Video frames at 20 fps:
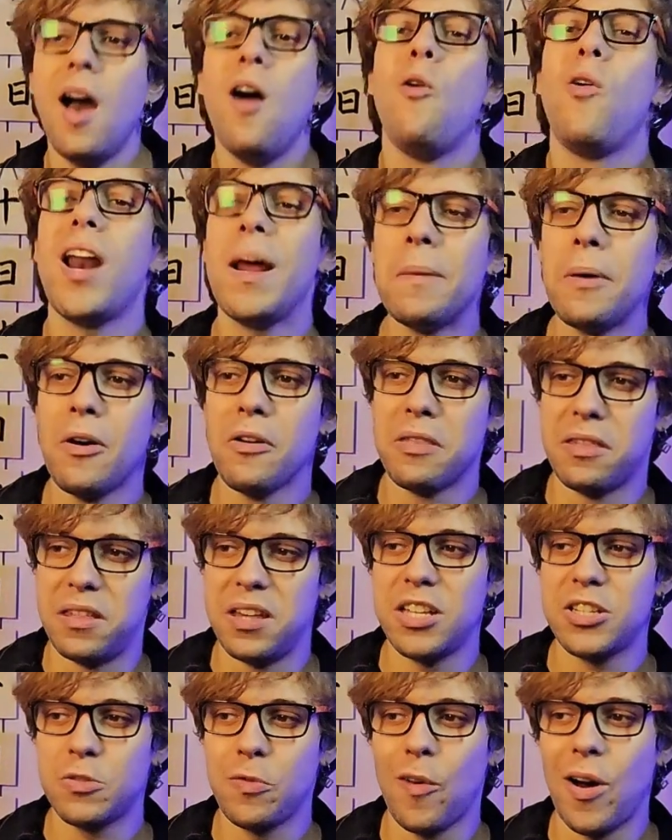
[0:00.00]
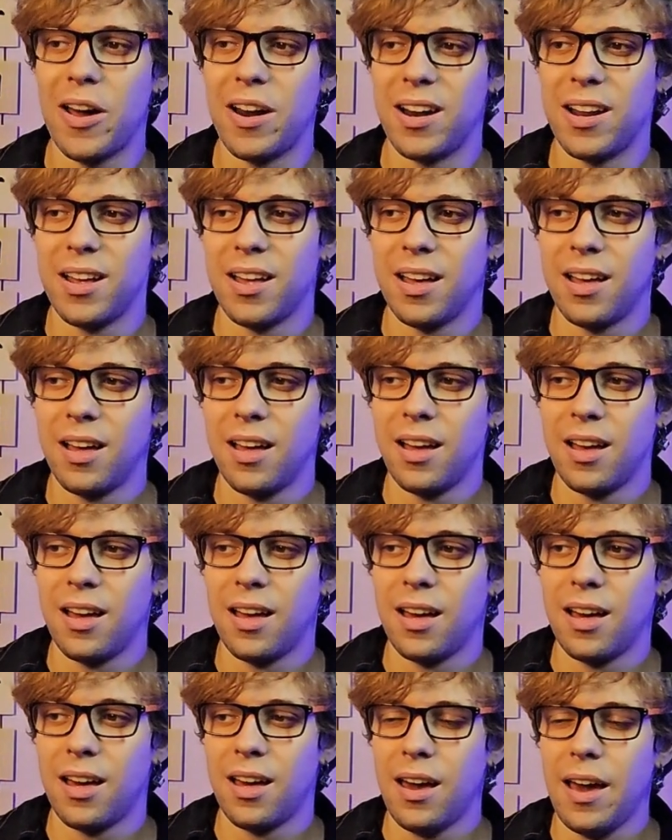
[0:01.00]
What about this one?
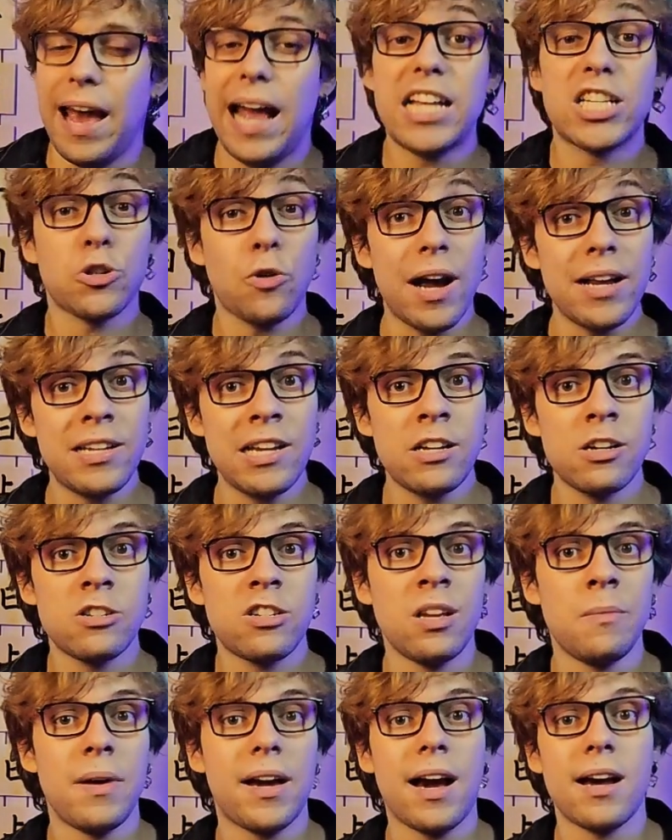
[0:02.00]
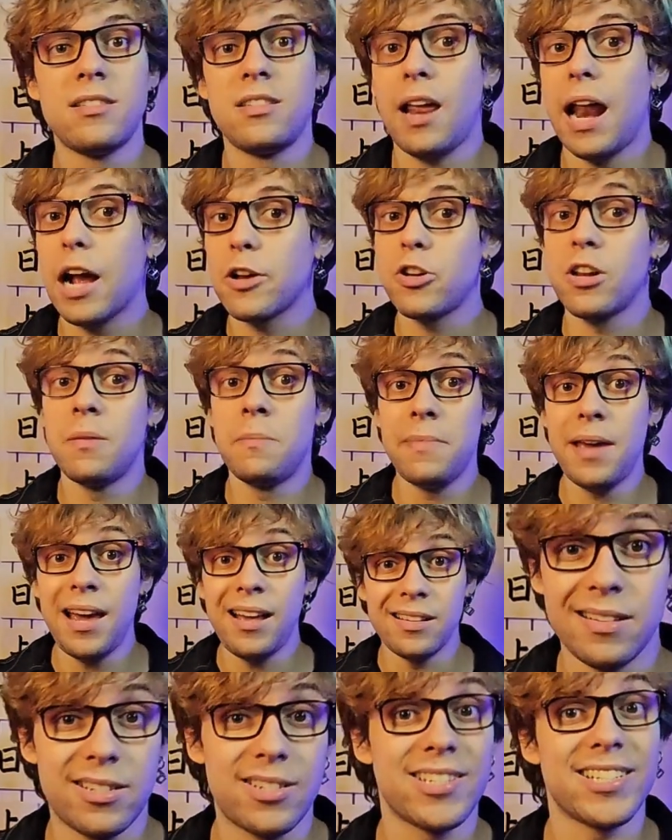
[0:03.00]
It's quite interesting because it actually
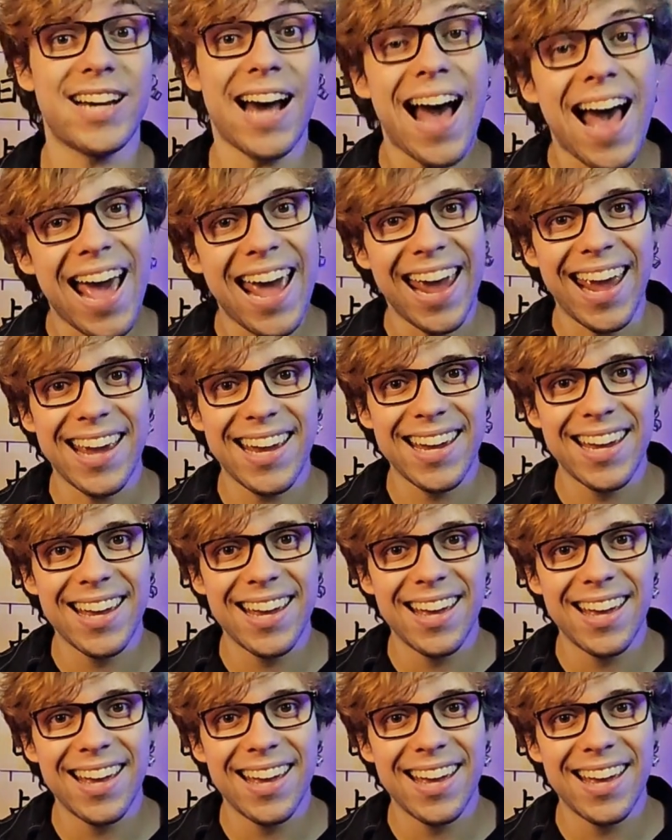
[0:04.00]
means sky.